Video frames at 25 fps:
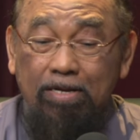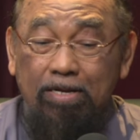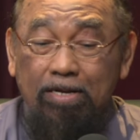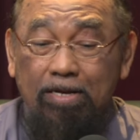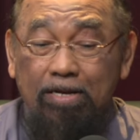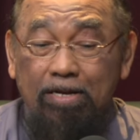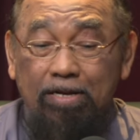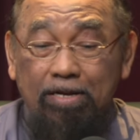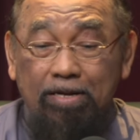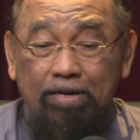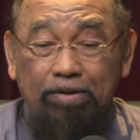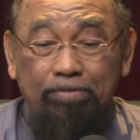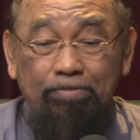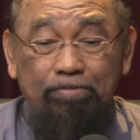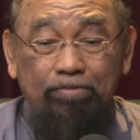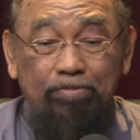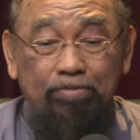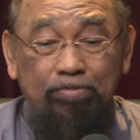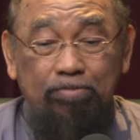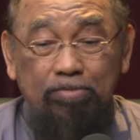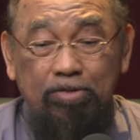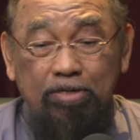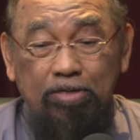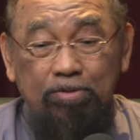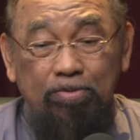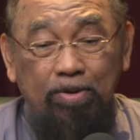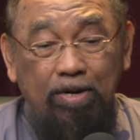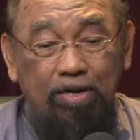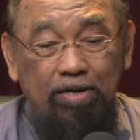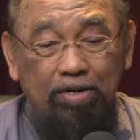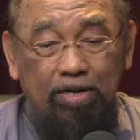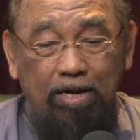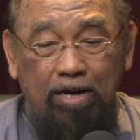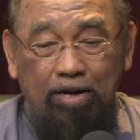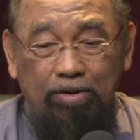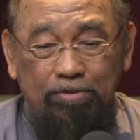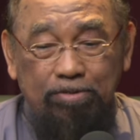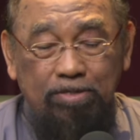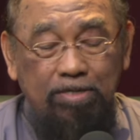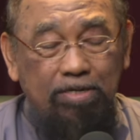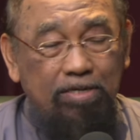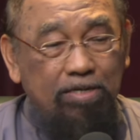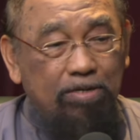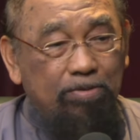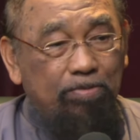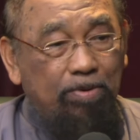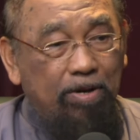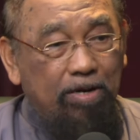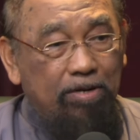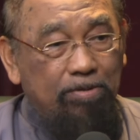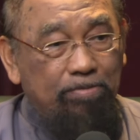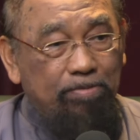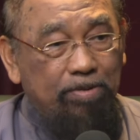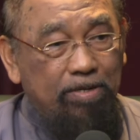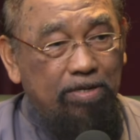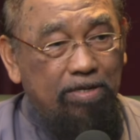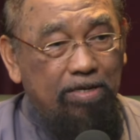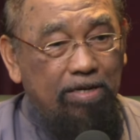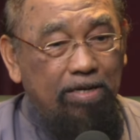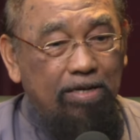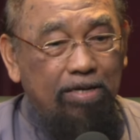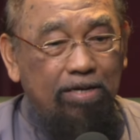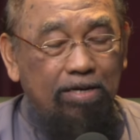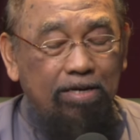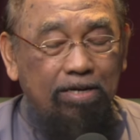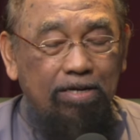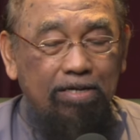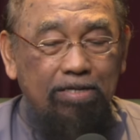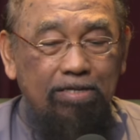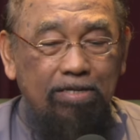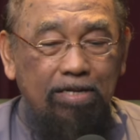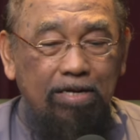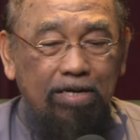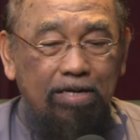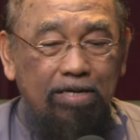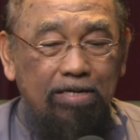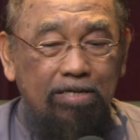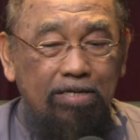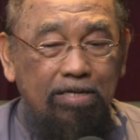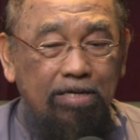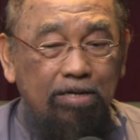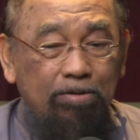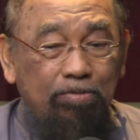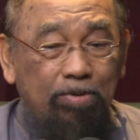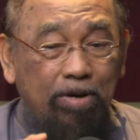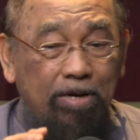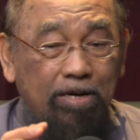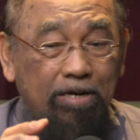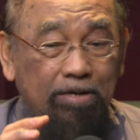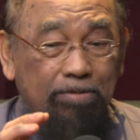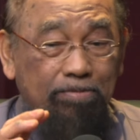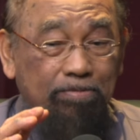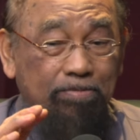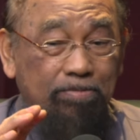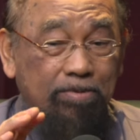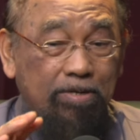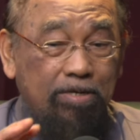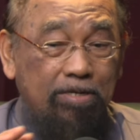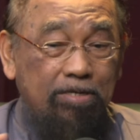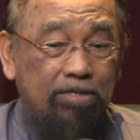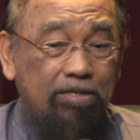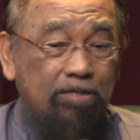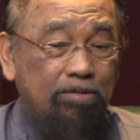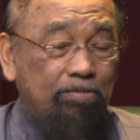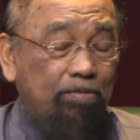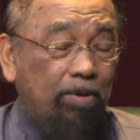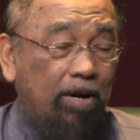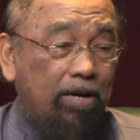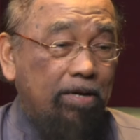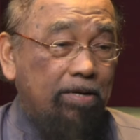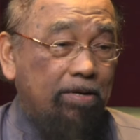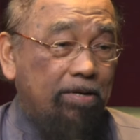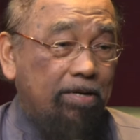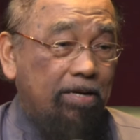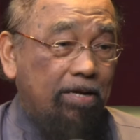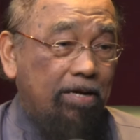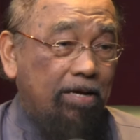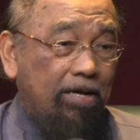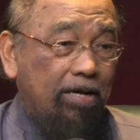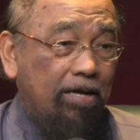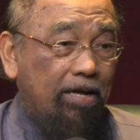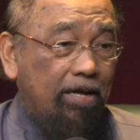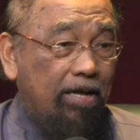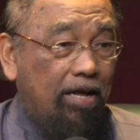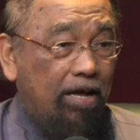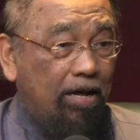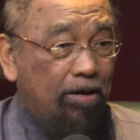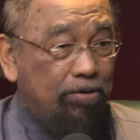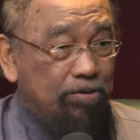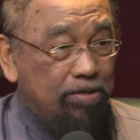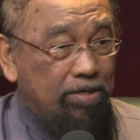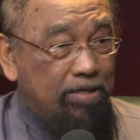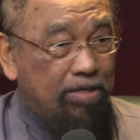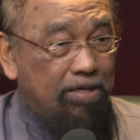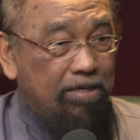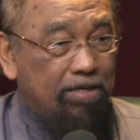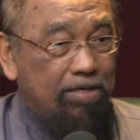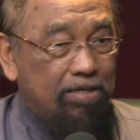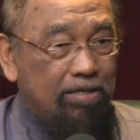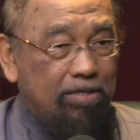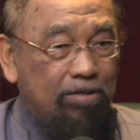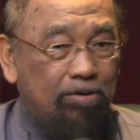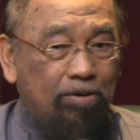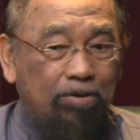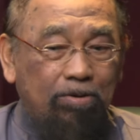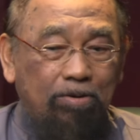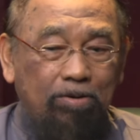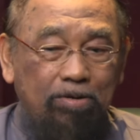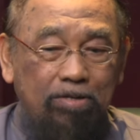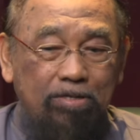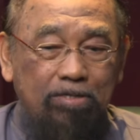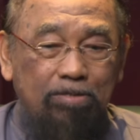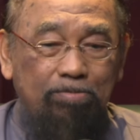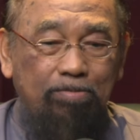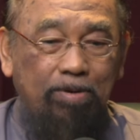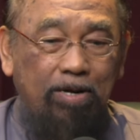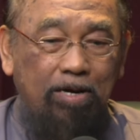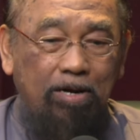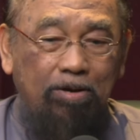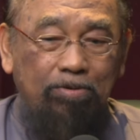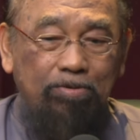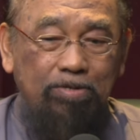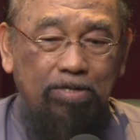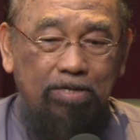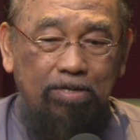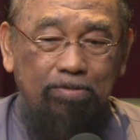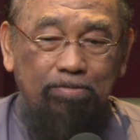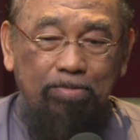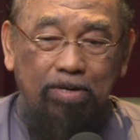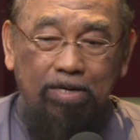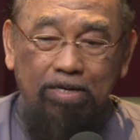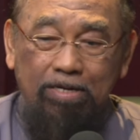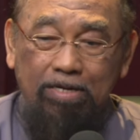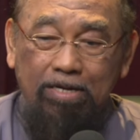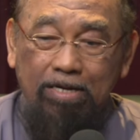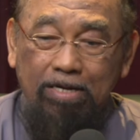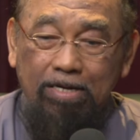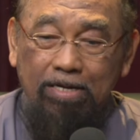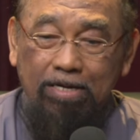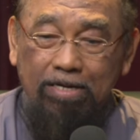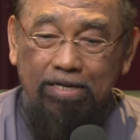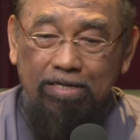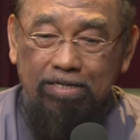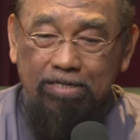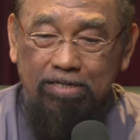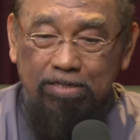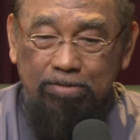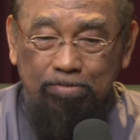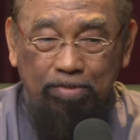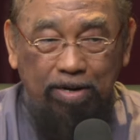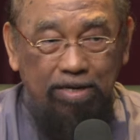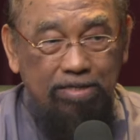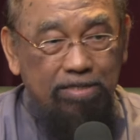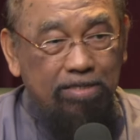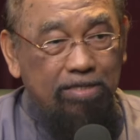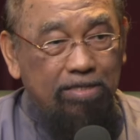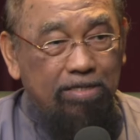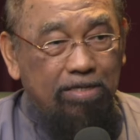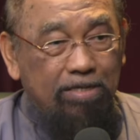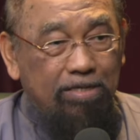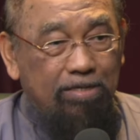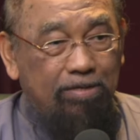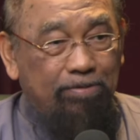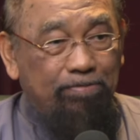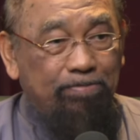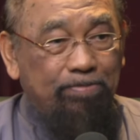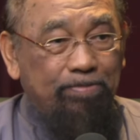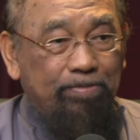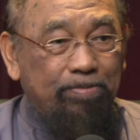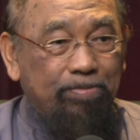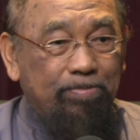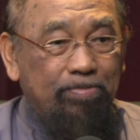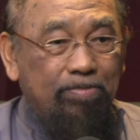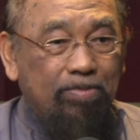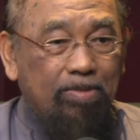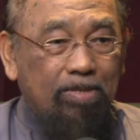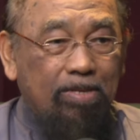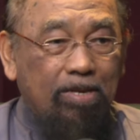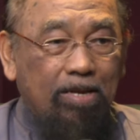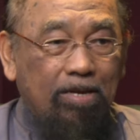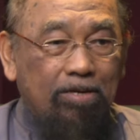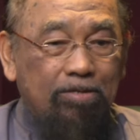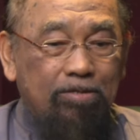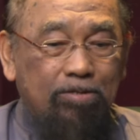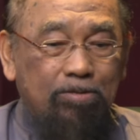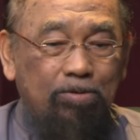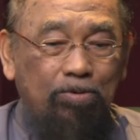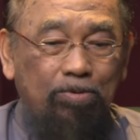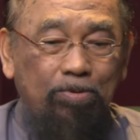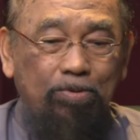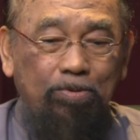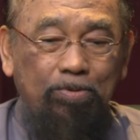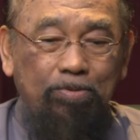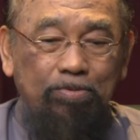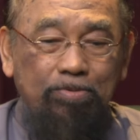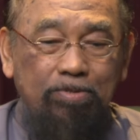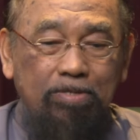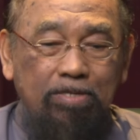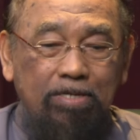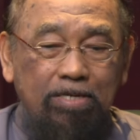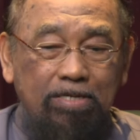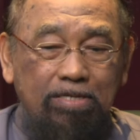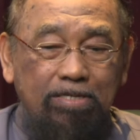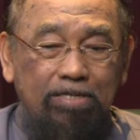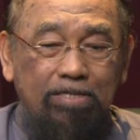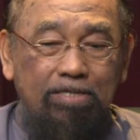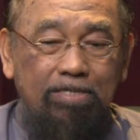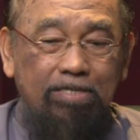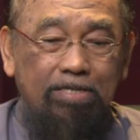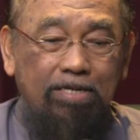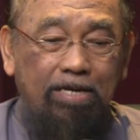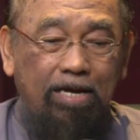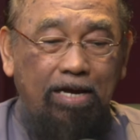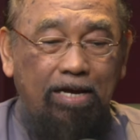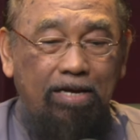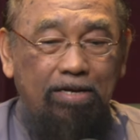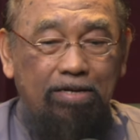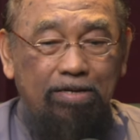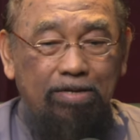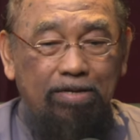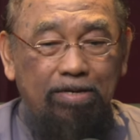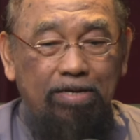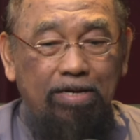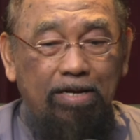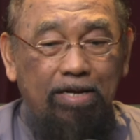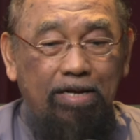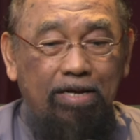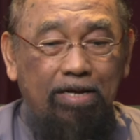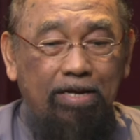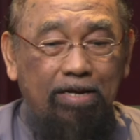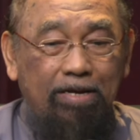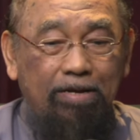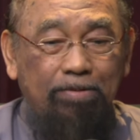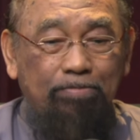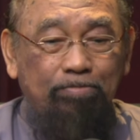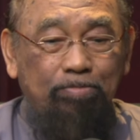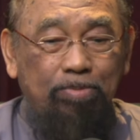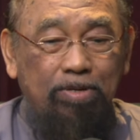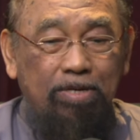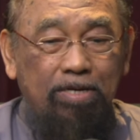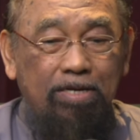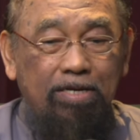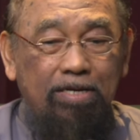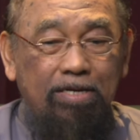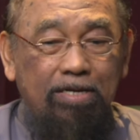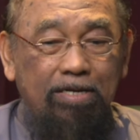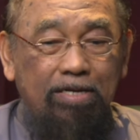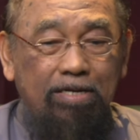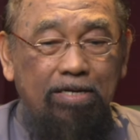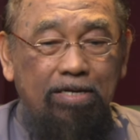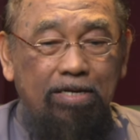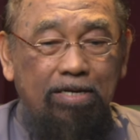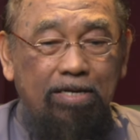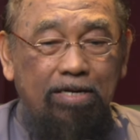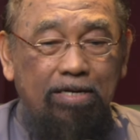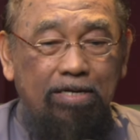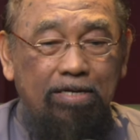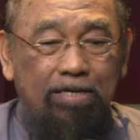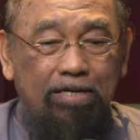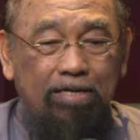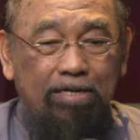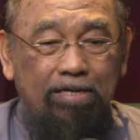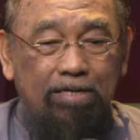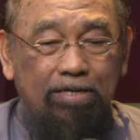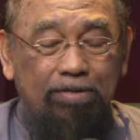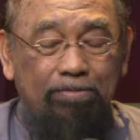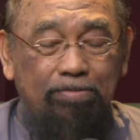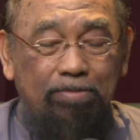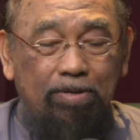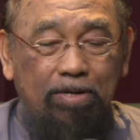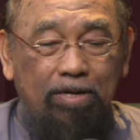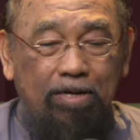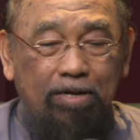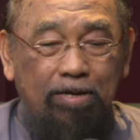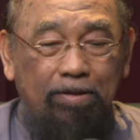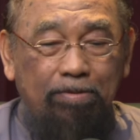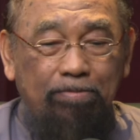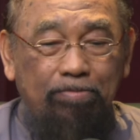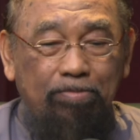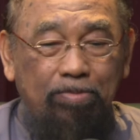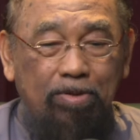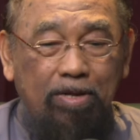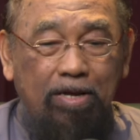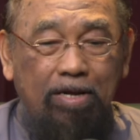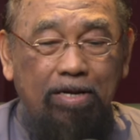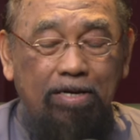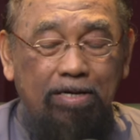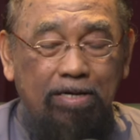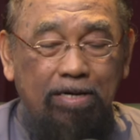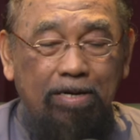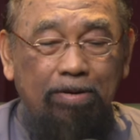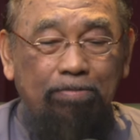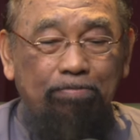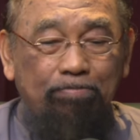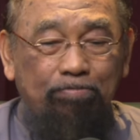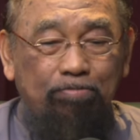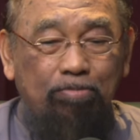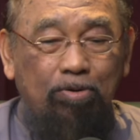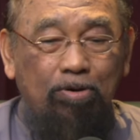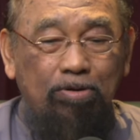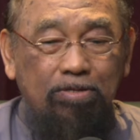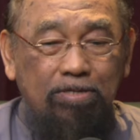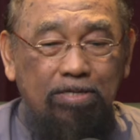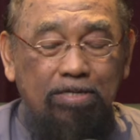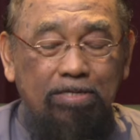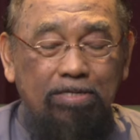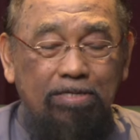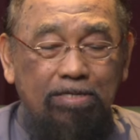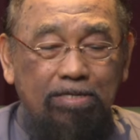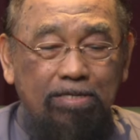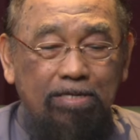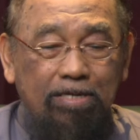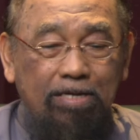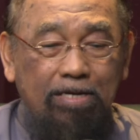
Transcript: housing development, they develop smart housing, not only smart housing but smart city. So this can be an important